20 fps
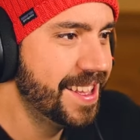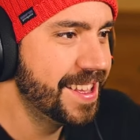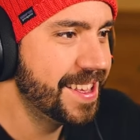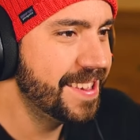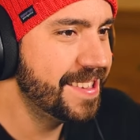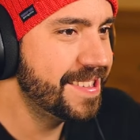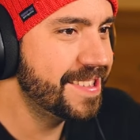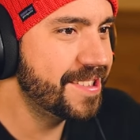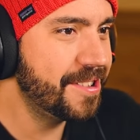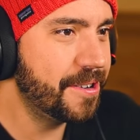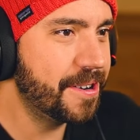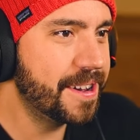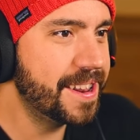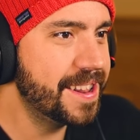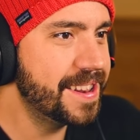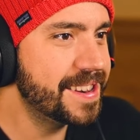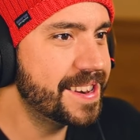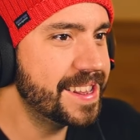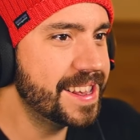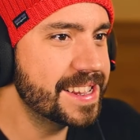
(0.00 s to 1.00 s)
He's so good
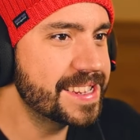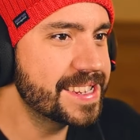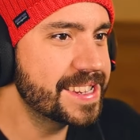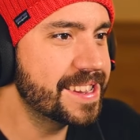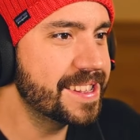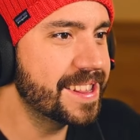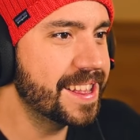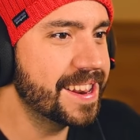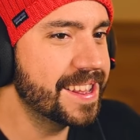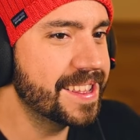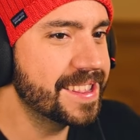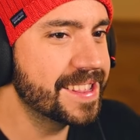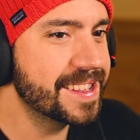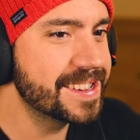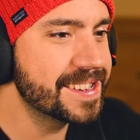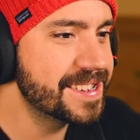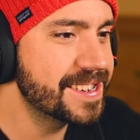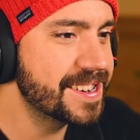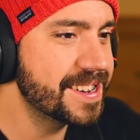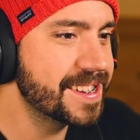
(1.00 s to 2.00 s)
at de-escalating
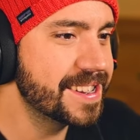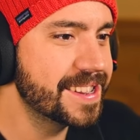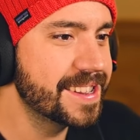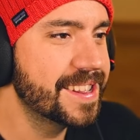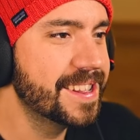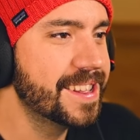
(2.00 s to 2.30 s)
this shit.